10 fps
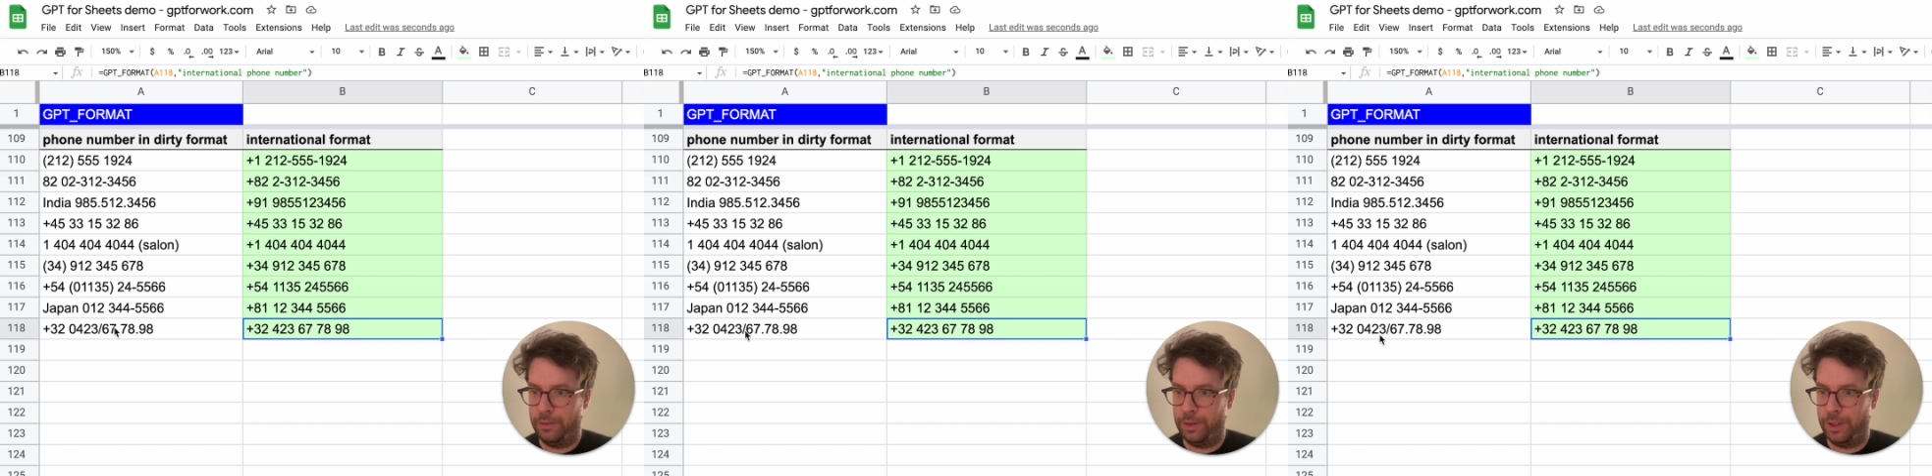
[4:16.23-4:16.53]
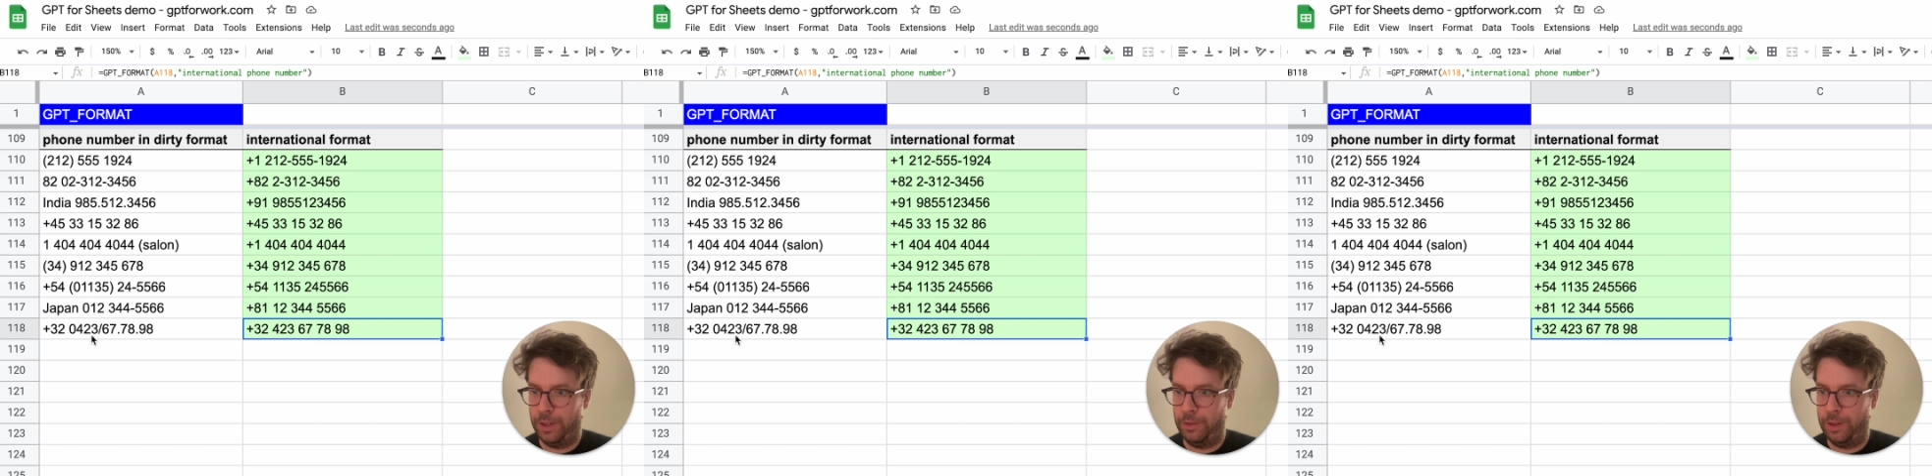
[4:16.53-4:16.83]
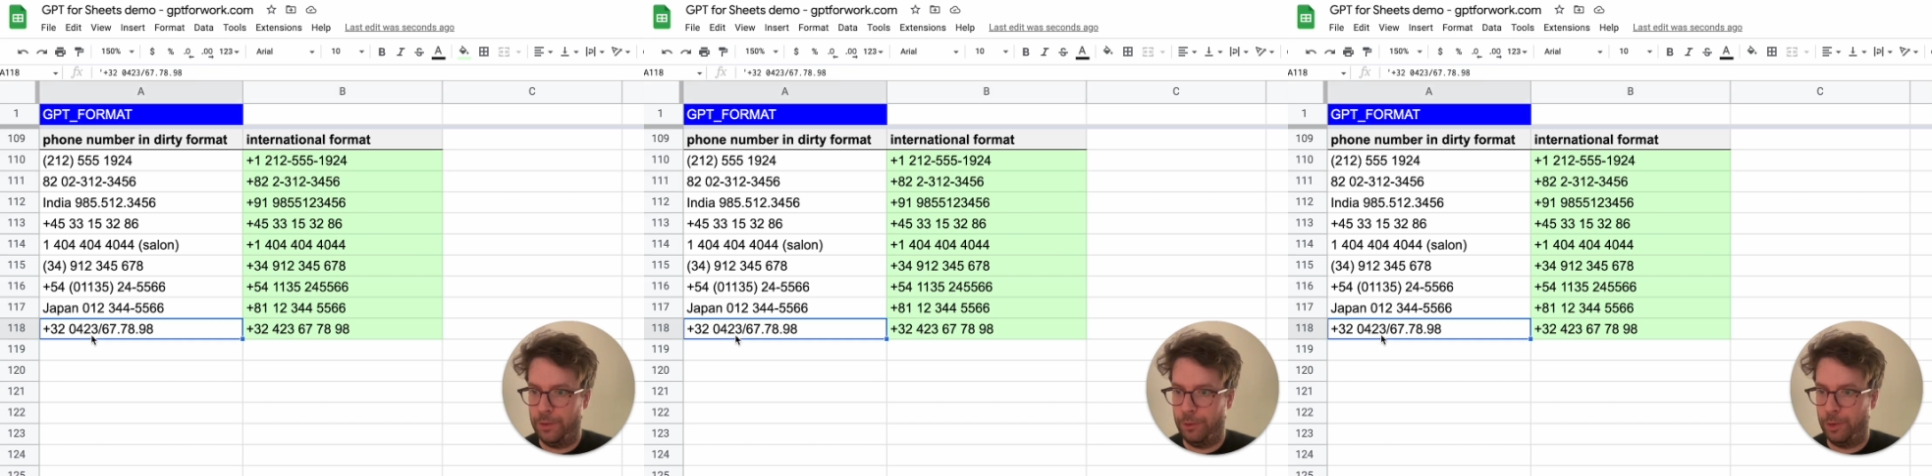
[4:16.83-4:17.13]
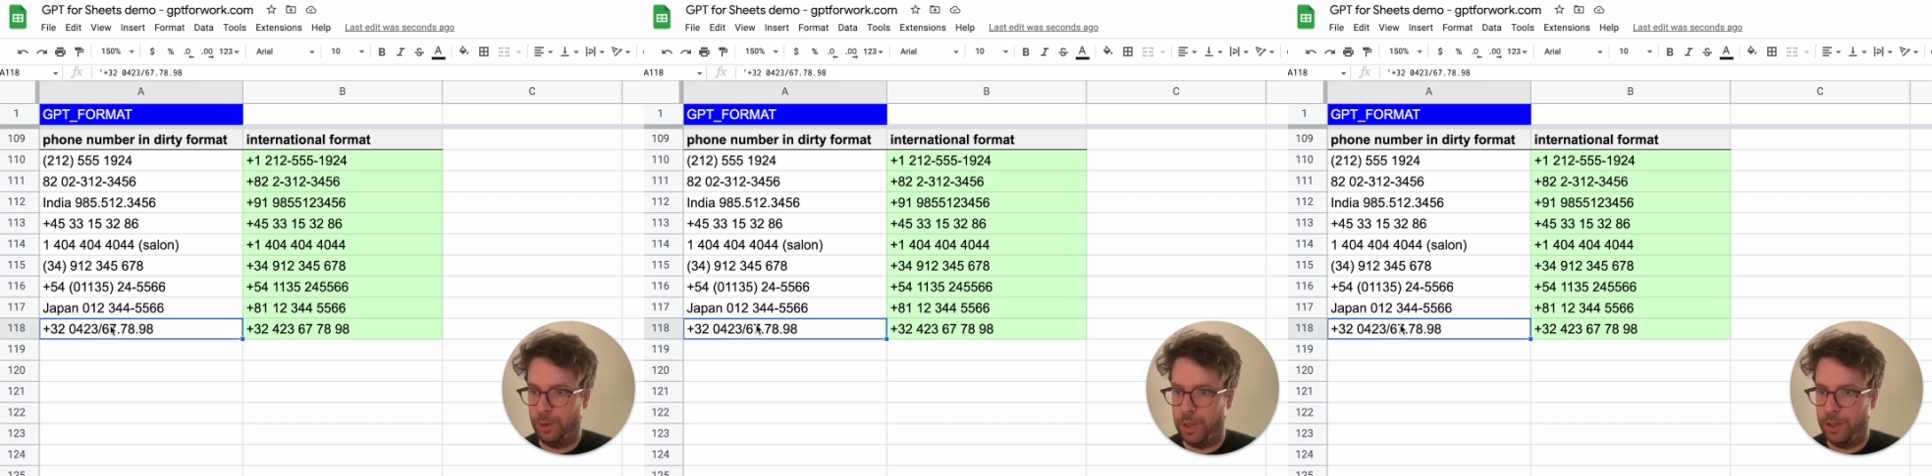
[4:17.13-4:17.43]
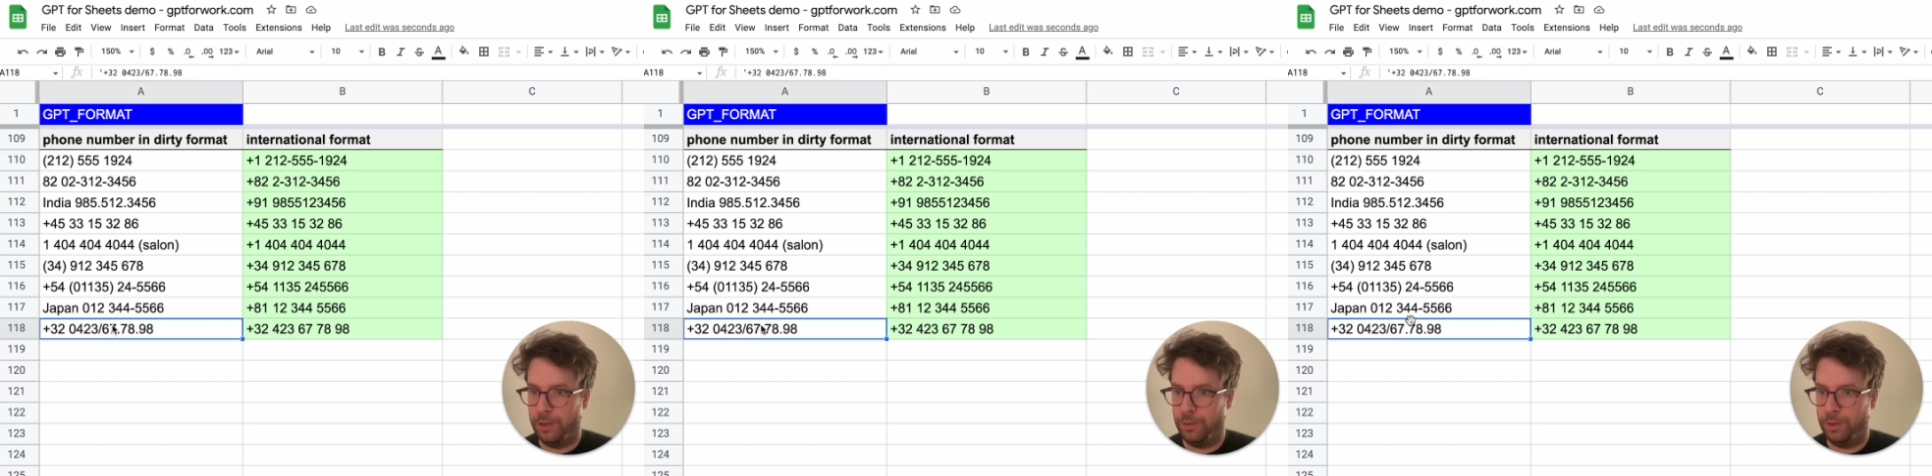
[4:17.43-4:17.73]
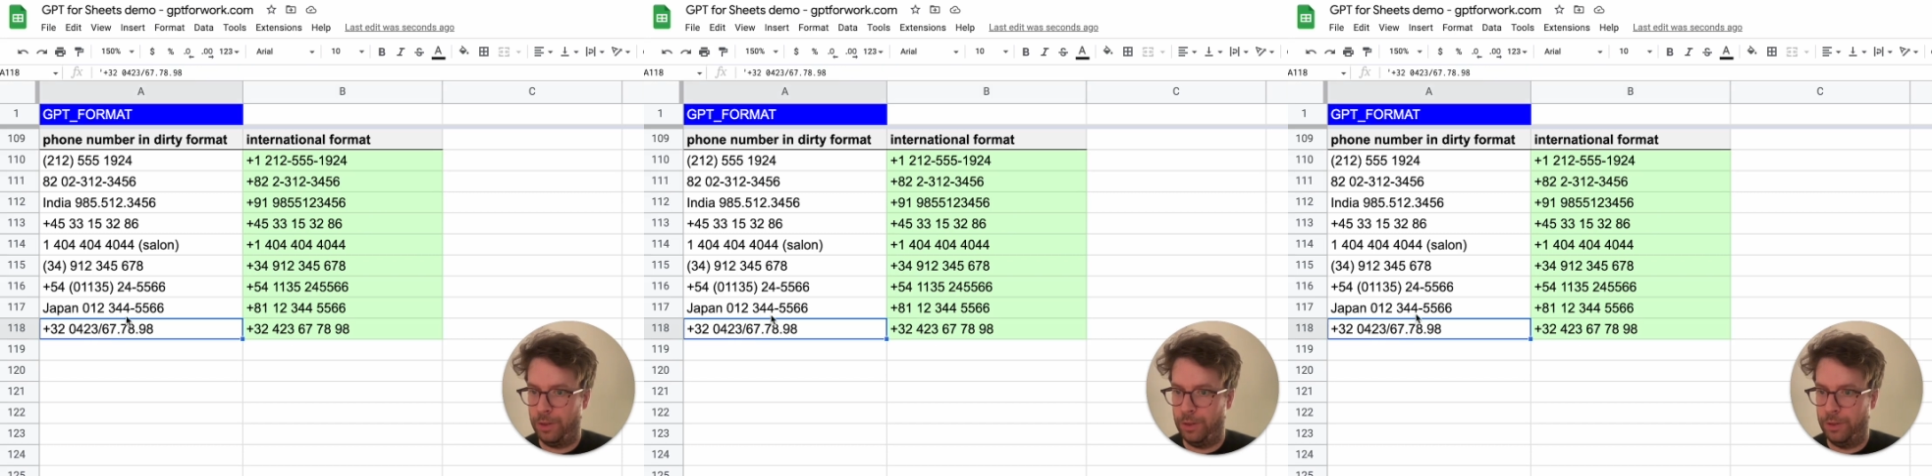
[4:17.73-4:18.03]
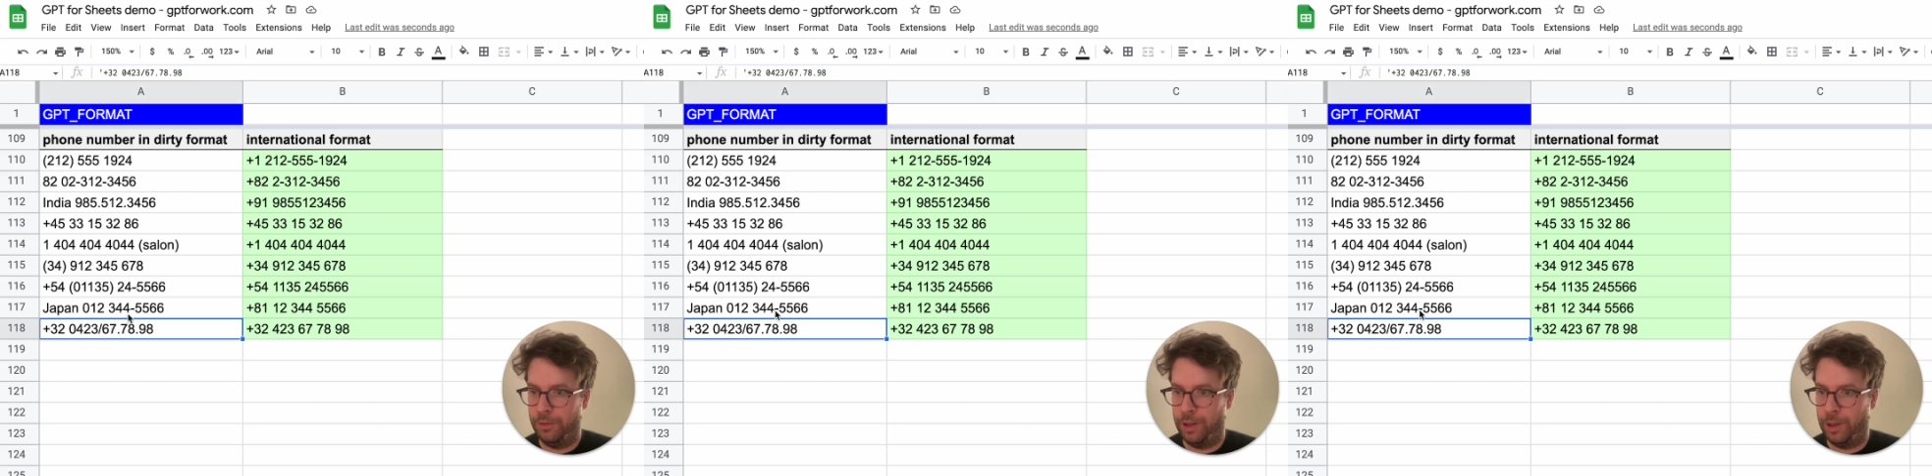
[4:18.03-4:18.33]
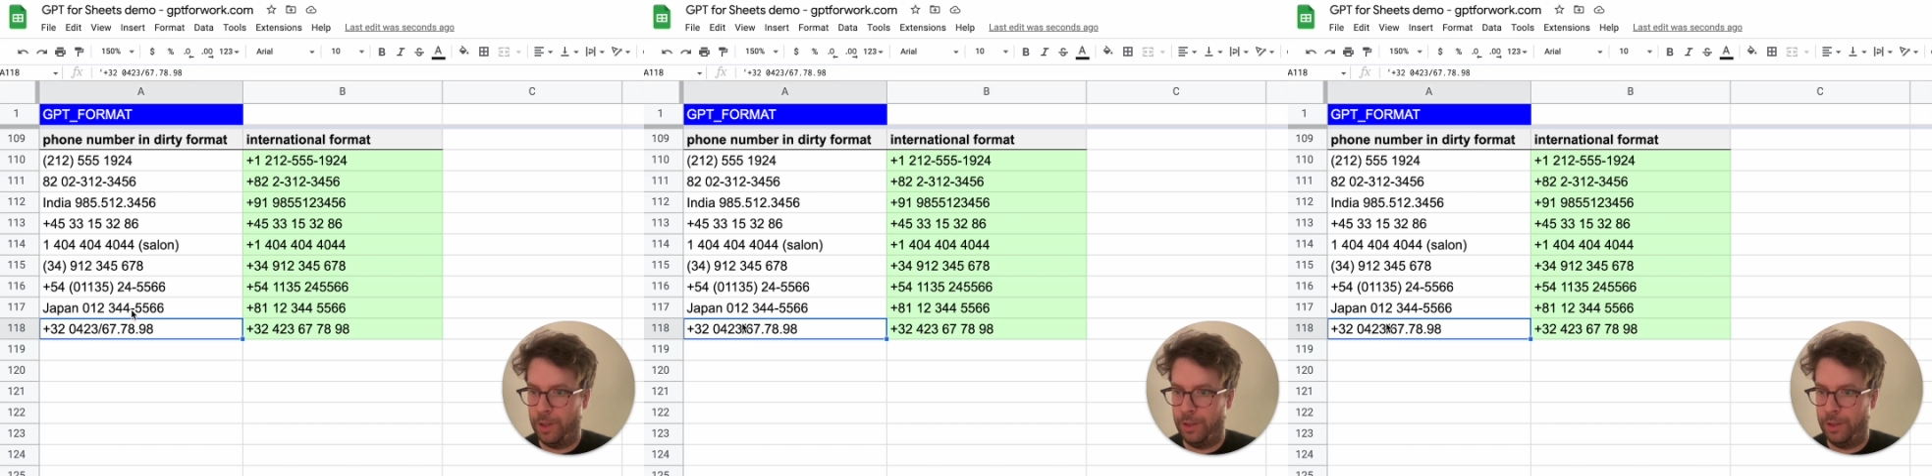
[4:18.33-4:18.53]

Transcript: even if the format is very